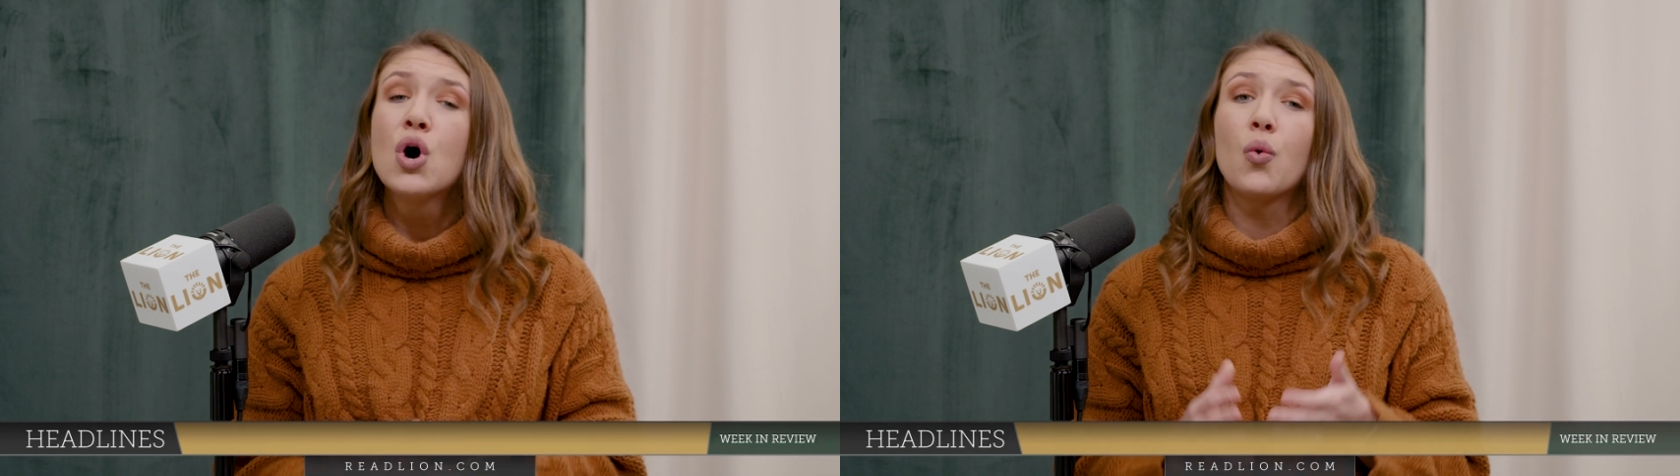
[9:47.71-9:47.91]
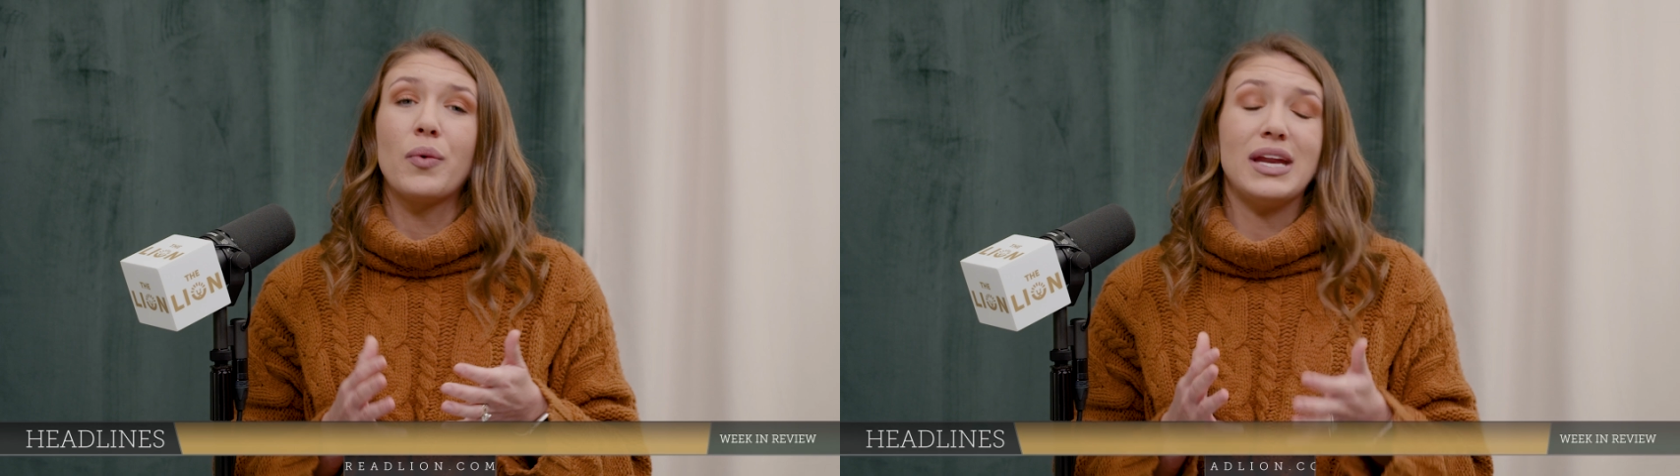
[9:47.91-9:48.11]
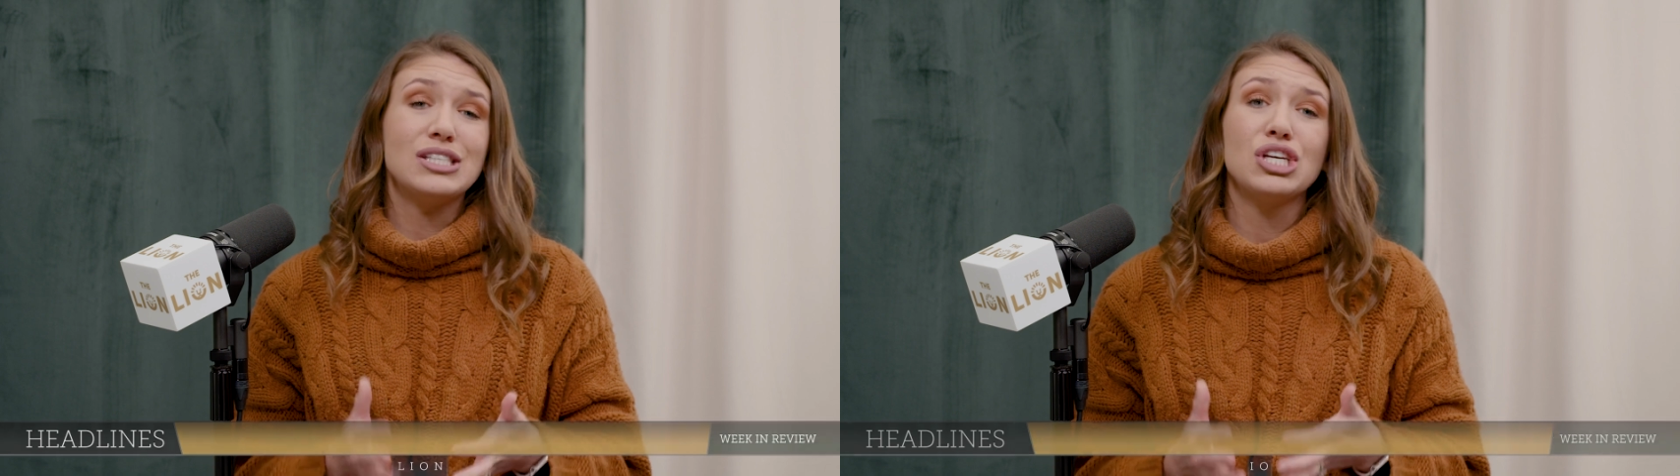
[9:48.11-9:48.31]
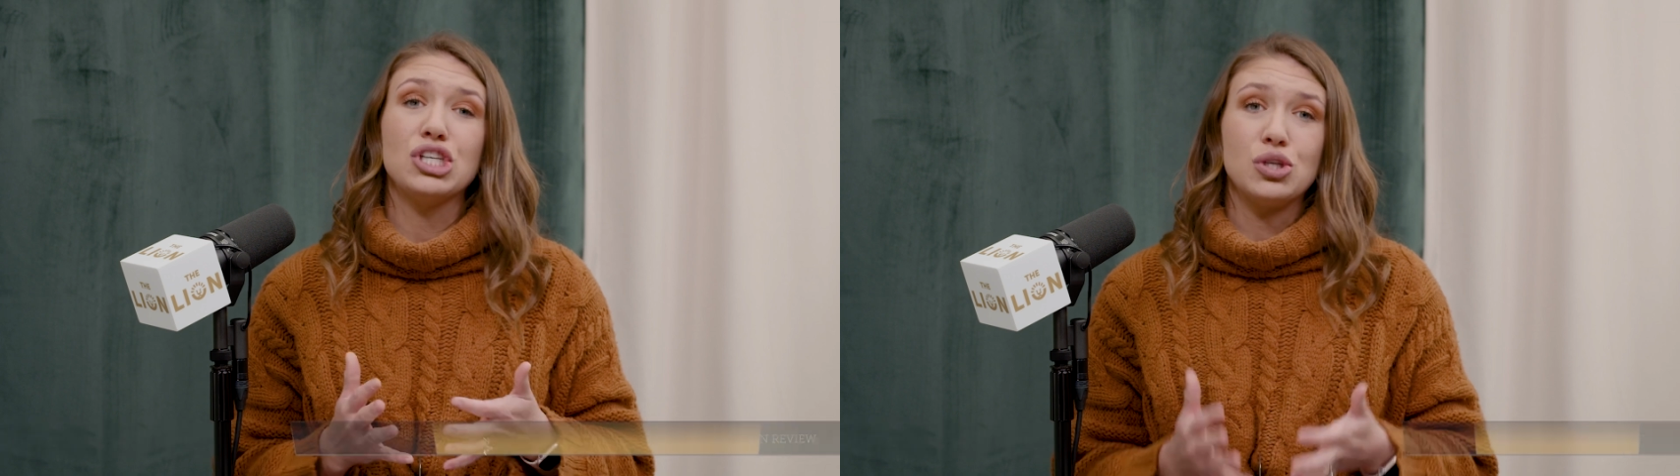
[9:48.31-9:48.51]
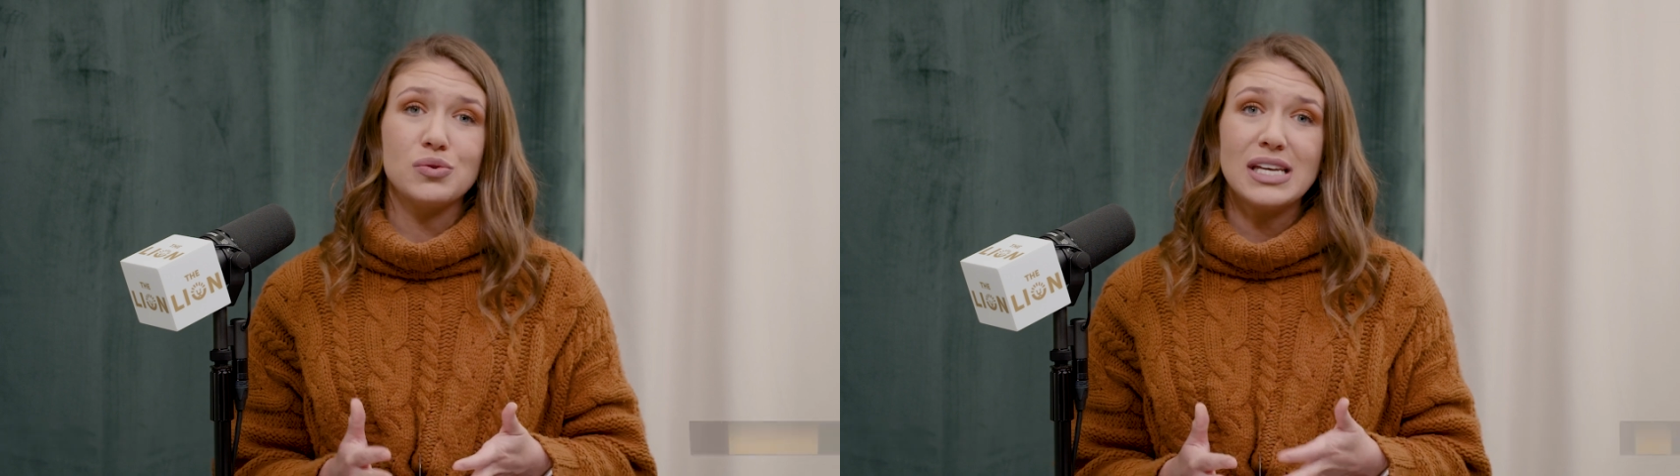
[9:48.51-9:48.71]
We need to
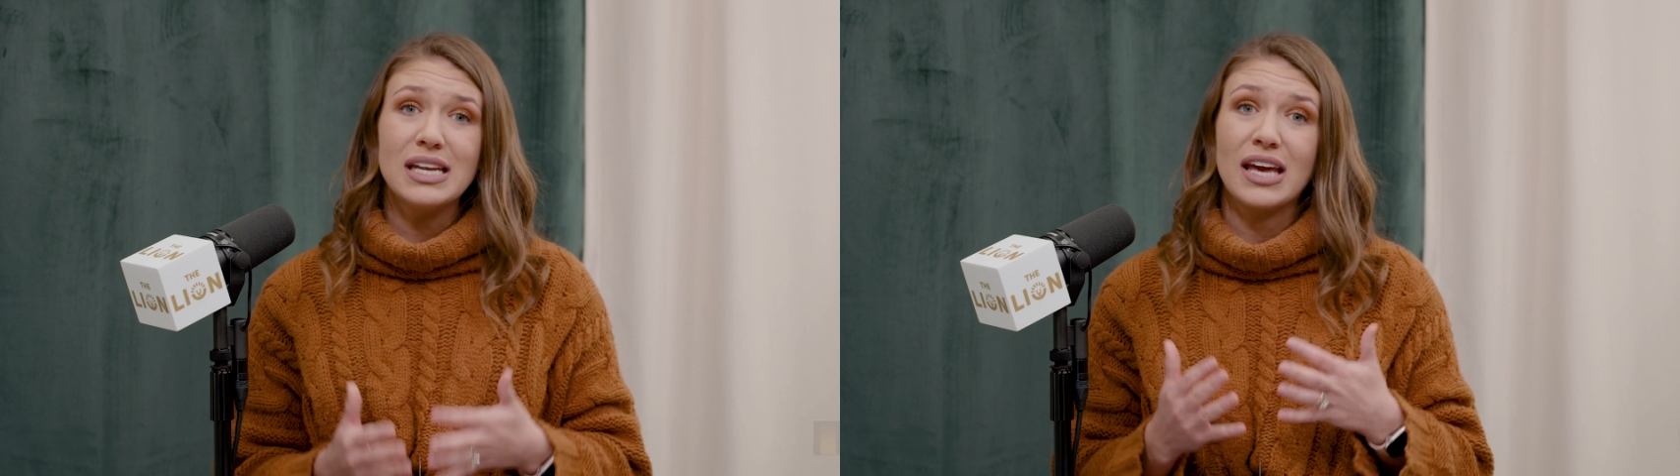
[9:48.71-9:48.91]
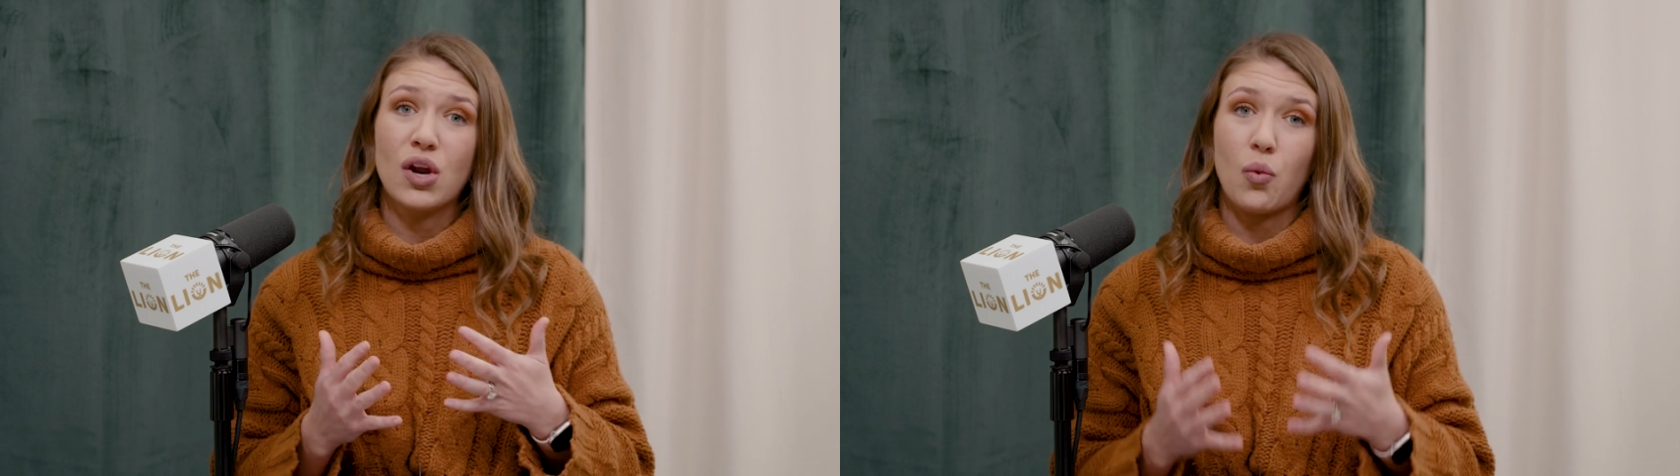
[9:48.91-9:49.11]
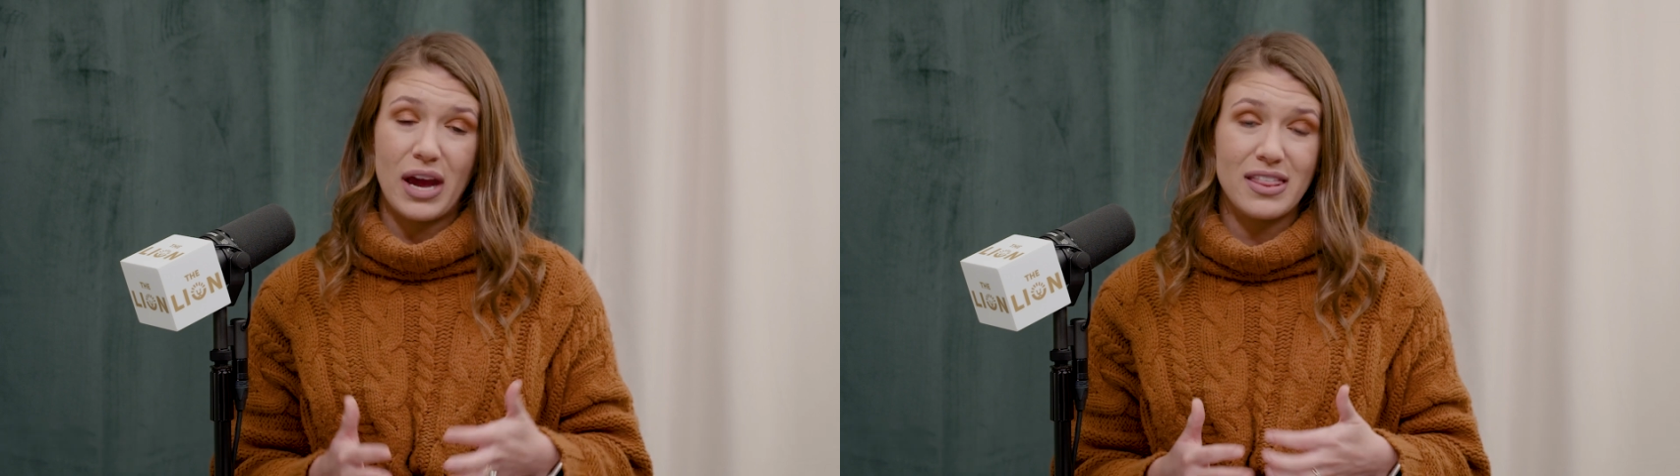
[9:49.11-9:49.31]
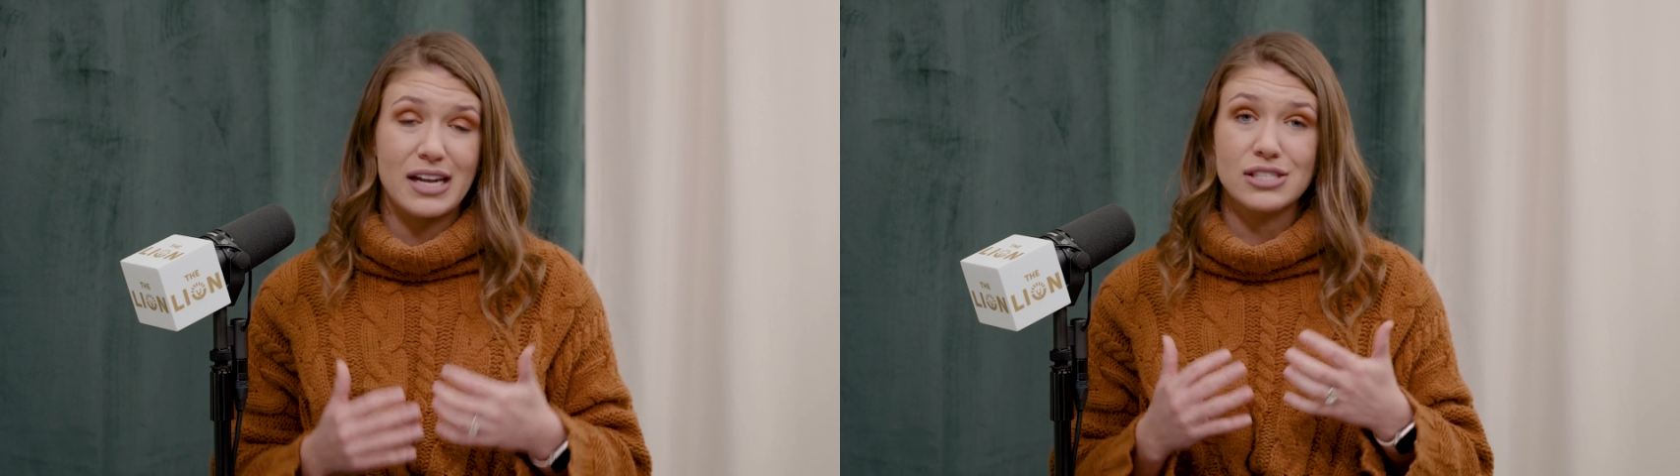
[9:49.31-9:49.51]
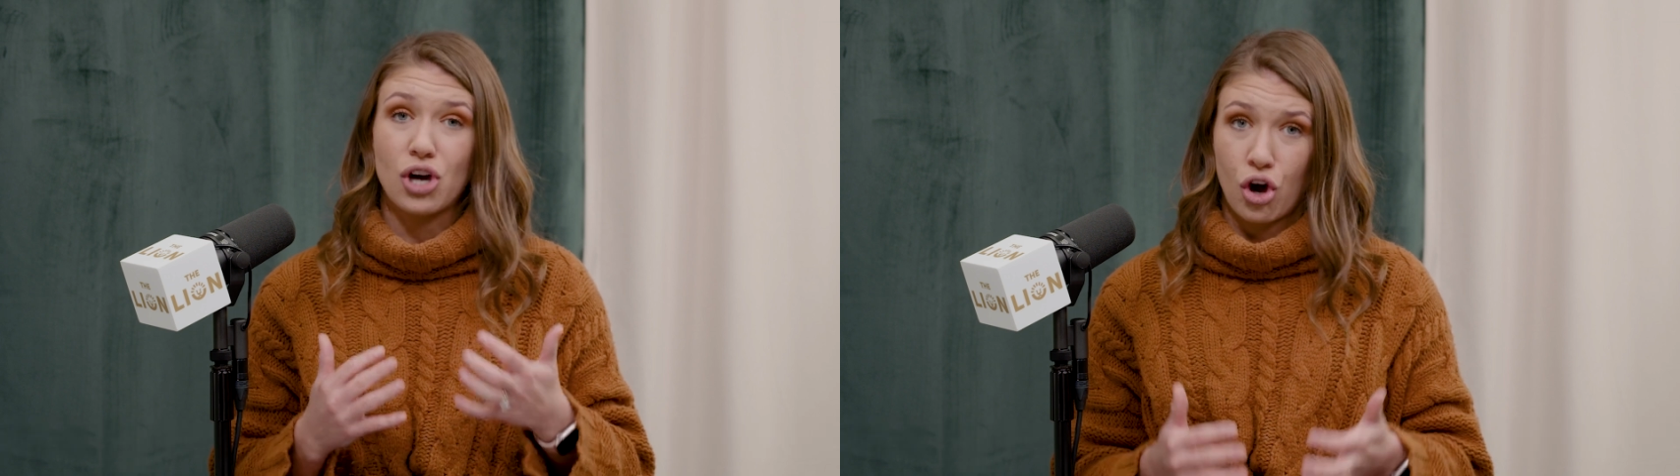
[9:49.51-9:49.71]
use it in a way that
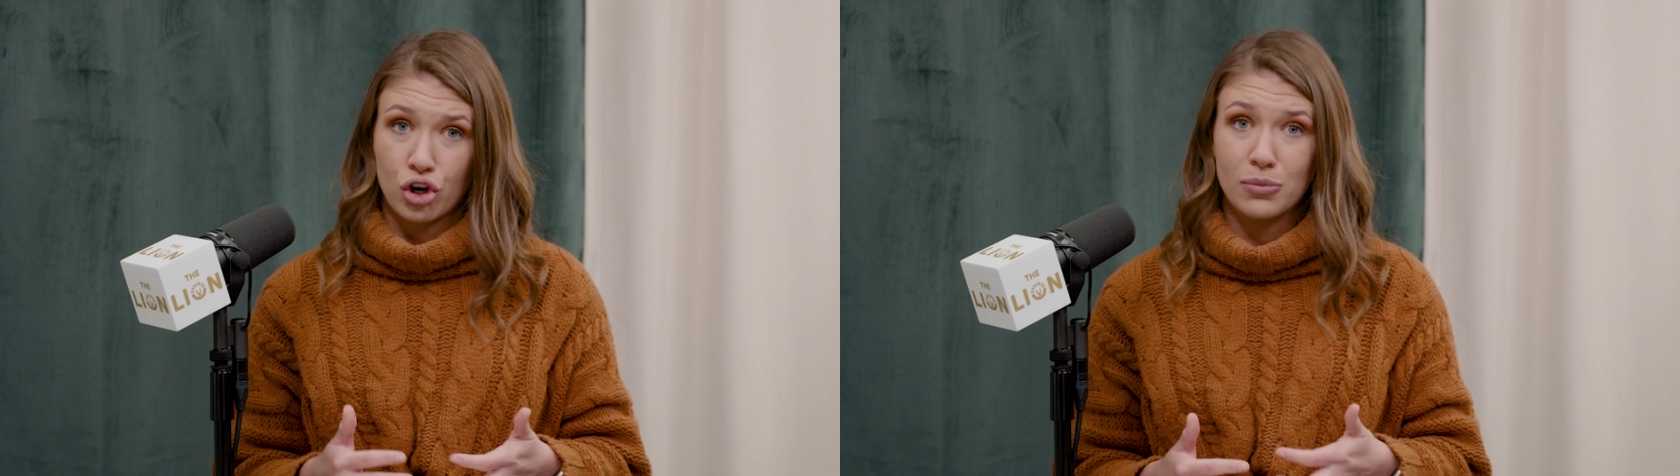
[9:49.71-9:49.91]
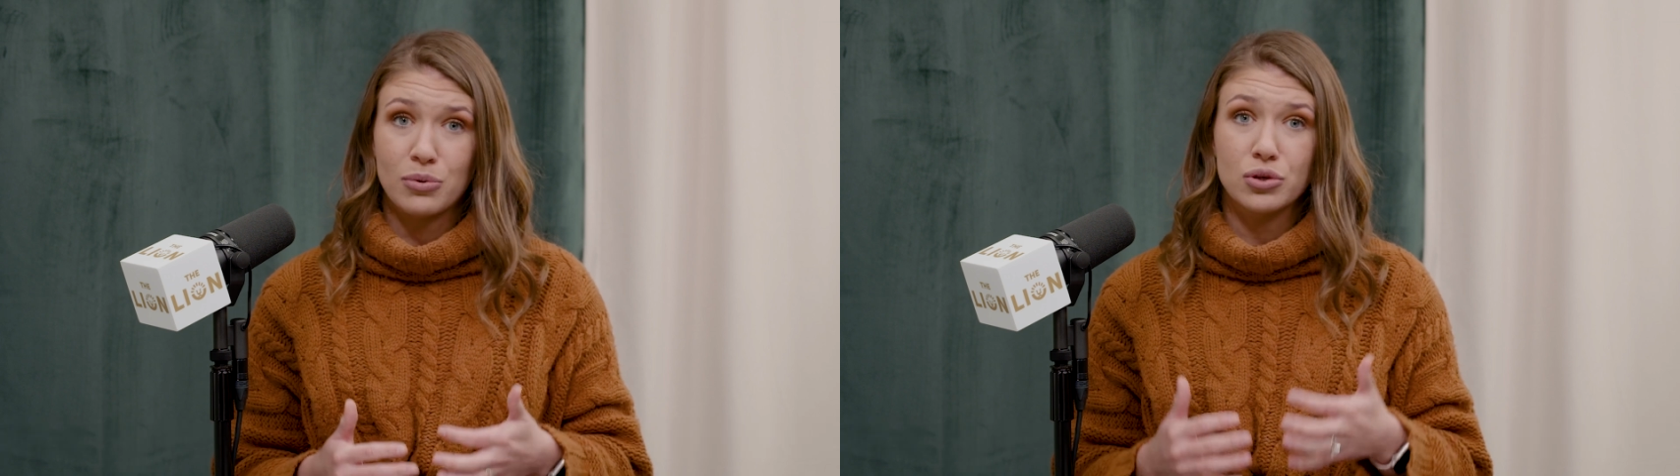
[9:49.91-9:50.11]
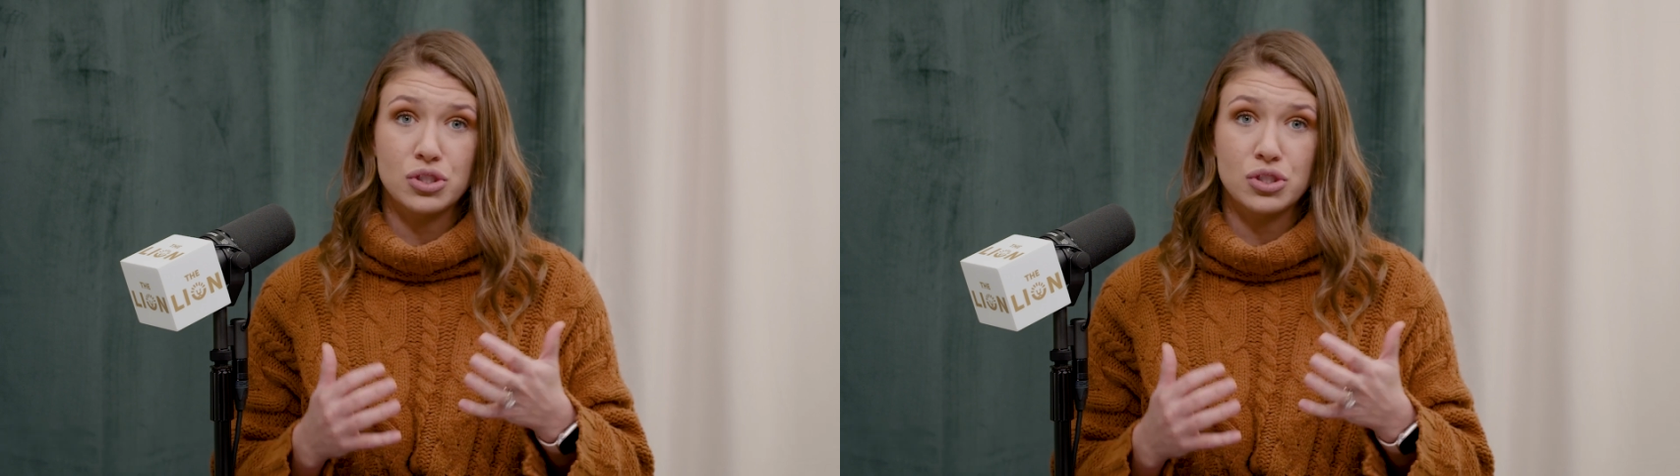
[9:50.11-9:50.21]
is honorable